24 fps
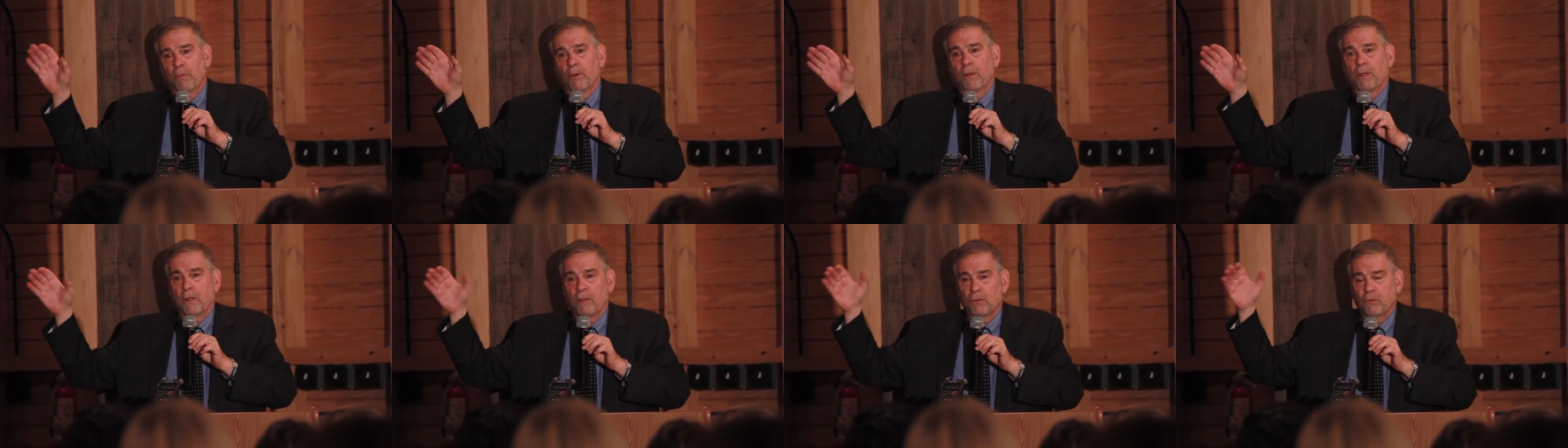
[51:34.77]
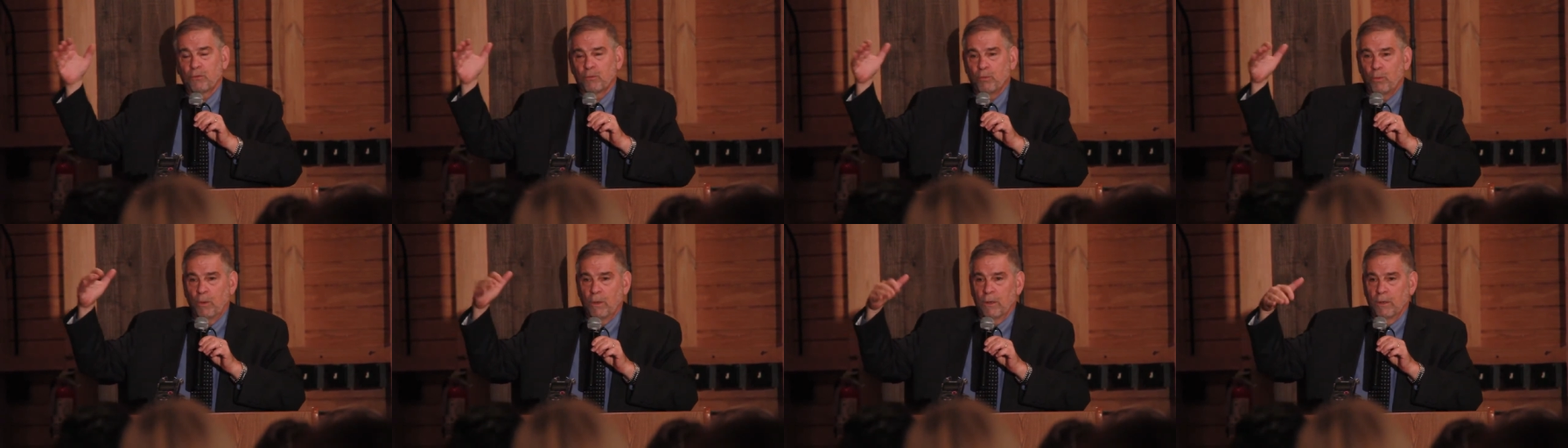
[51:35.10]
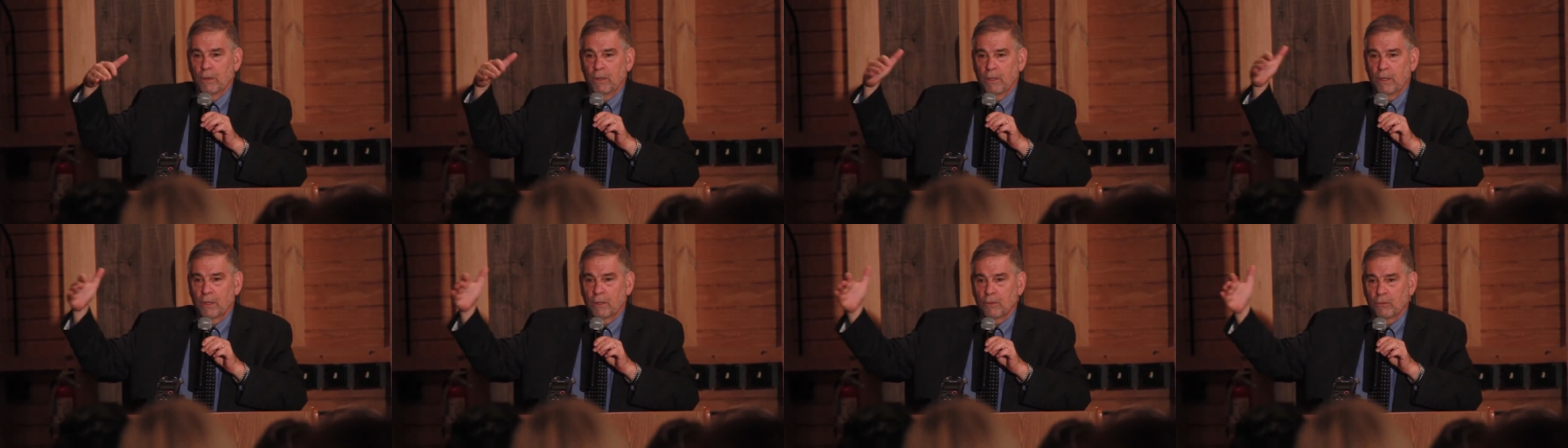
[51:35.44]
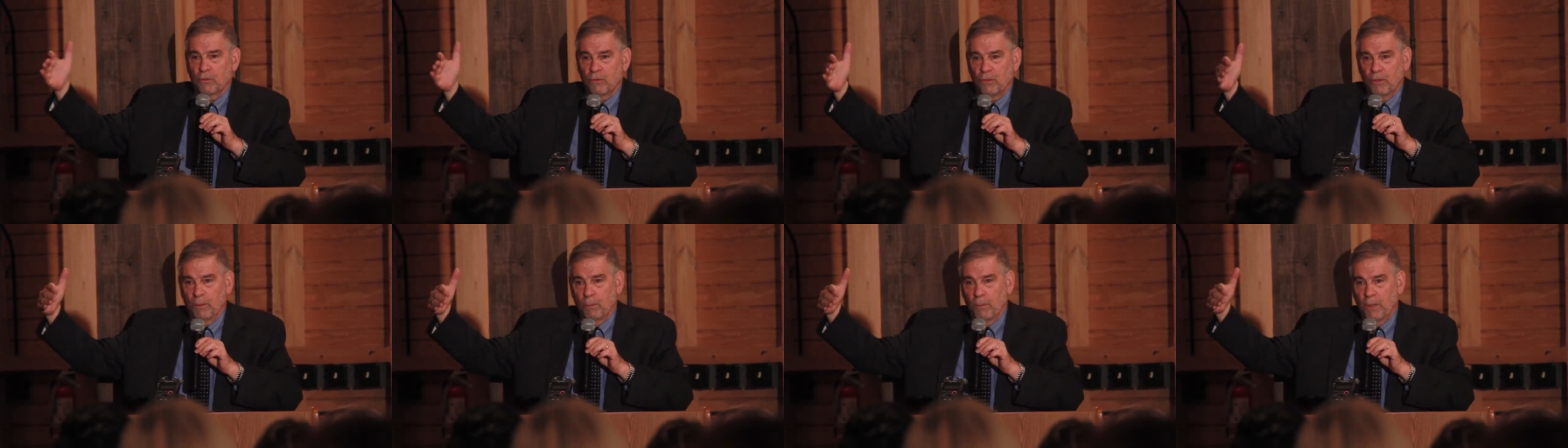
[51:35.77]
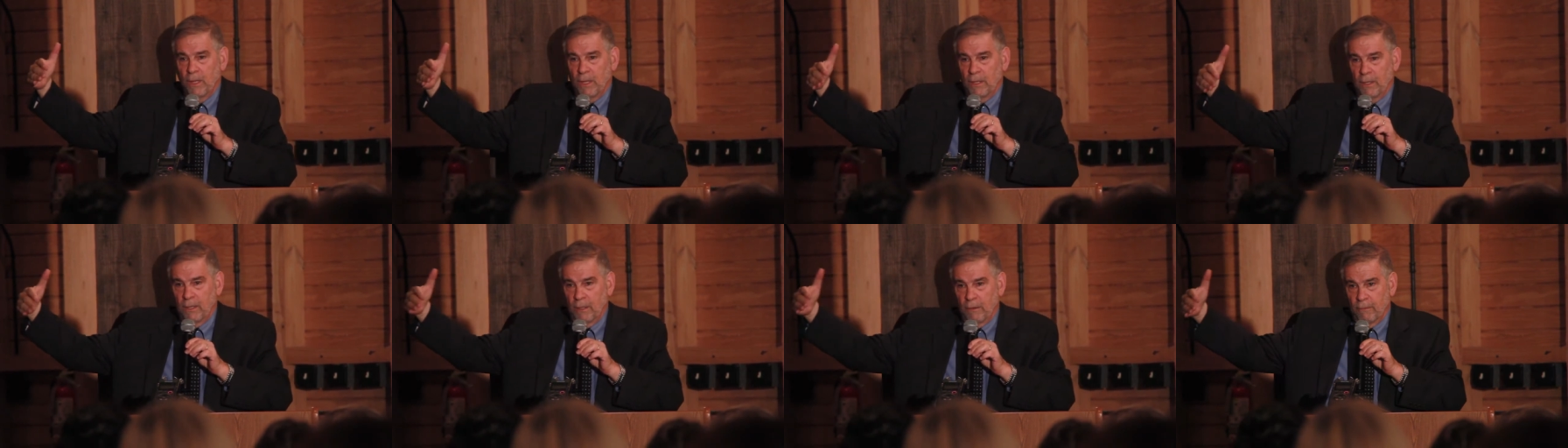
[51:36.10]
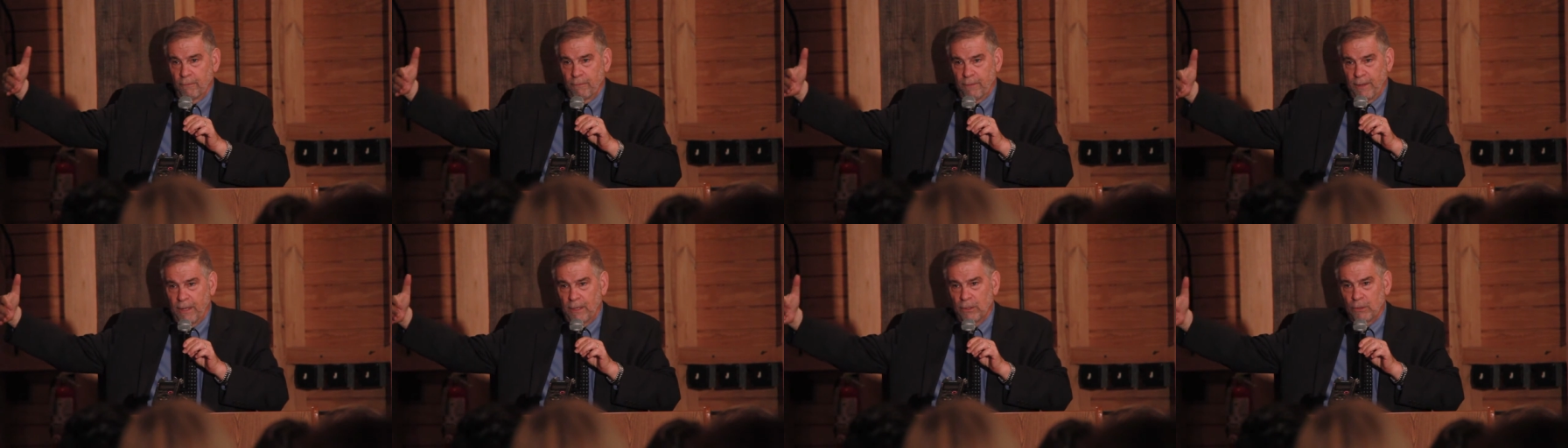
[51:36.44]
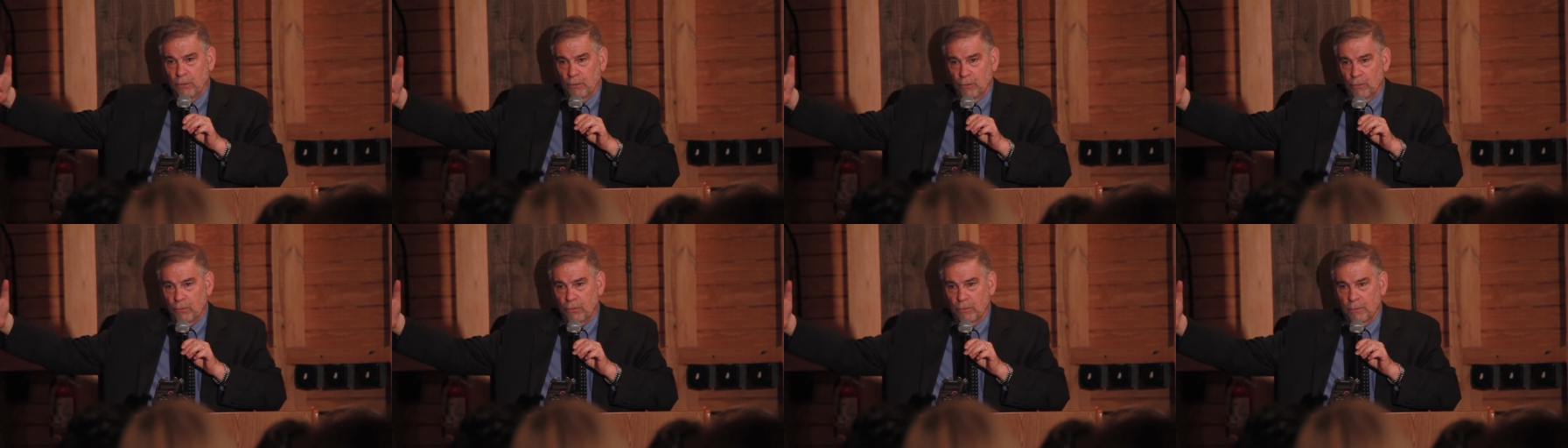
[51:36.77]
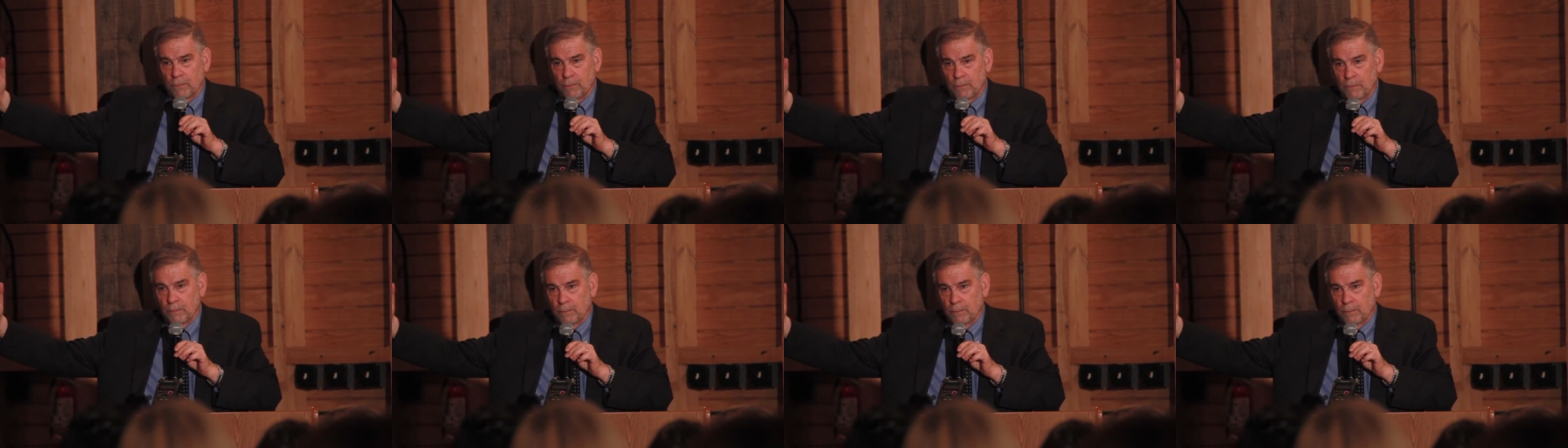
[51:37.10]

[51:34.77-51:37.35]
but elsewhere and not assimilating values,